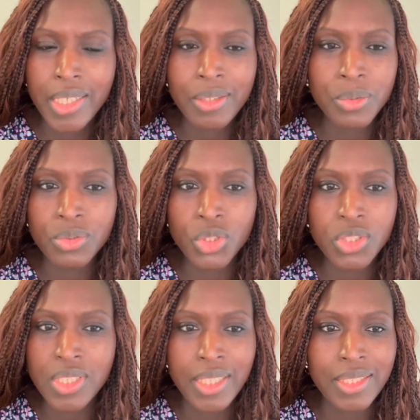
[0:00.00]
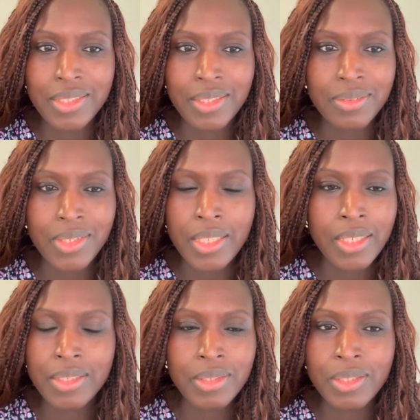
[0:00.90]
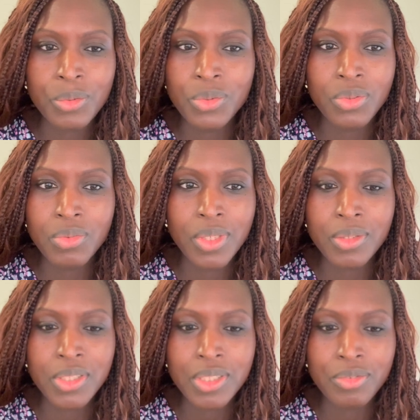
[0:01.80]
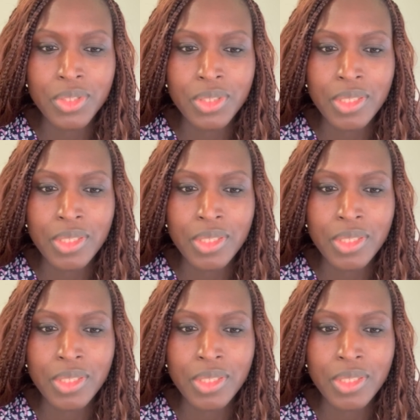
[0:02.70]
I could just lay down. I could not even